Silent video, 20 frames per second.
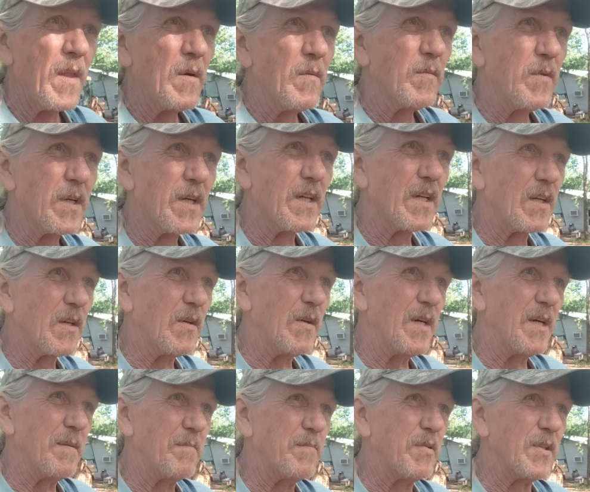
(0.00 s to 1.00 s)
we're gonna go
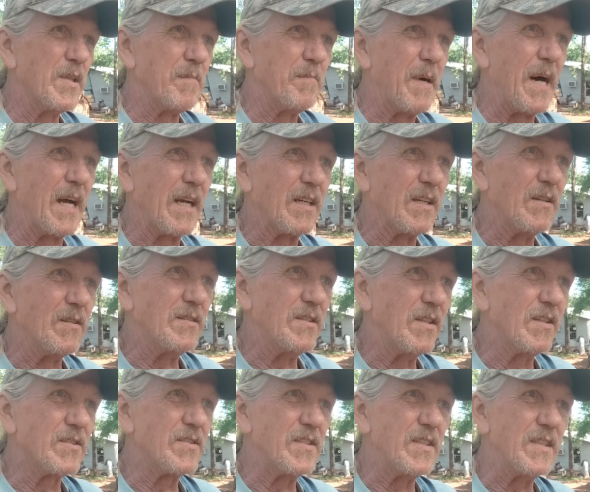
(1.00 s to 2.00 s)
ahead and put the backhoe.
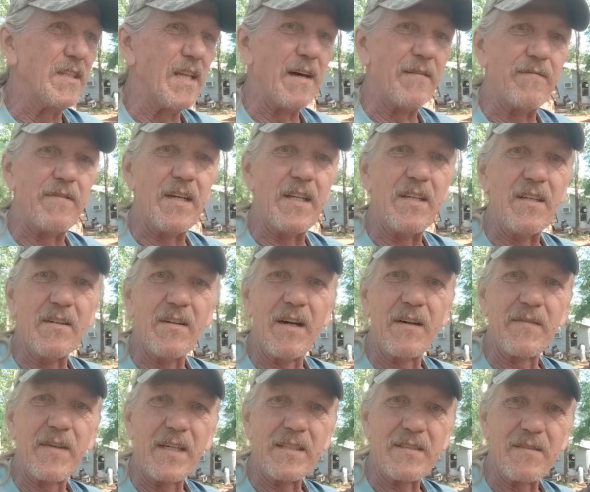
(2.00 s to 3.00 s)
You'll see that video.
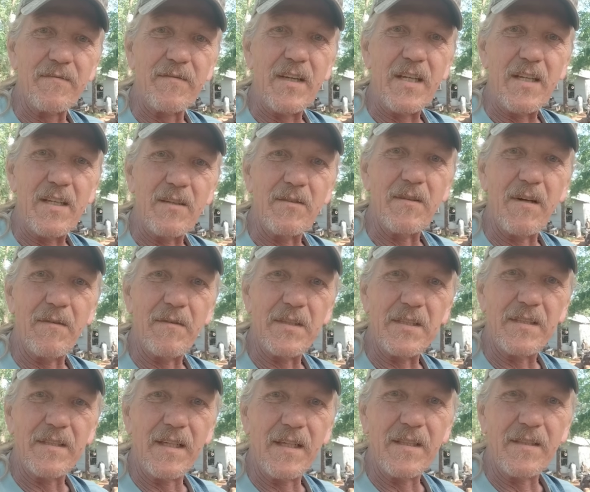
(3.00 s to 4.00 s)
I've got some video of it
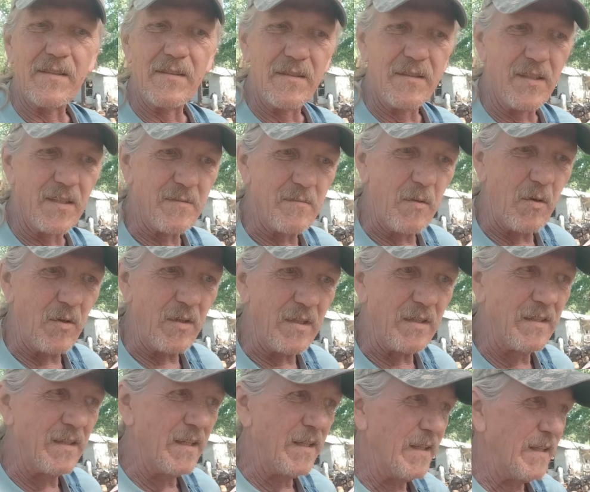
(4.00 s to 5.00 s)
this
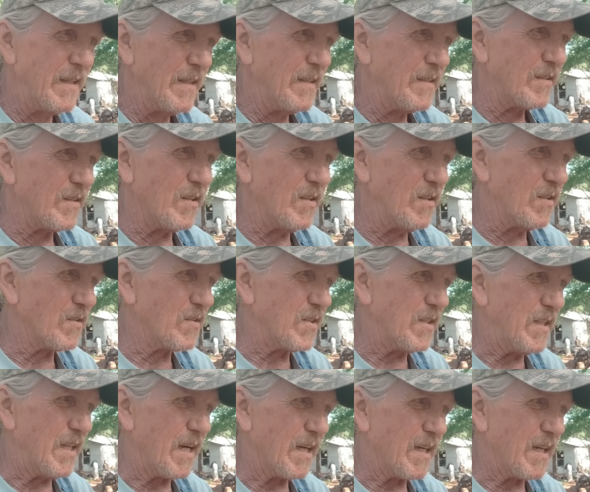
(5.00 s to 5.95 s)
morning. So you'll see that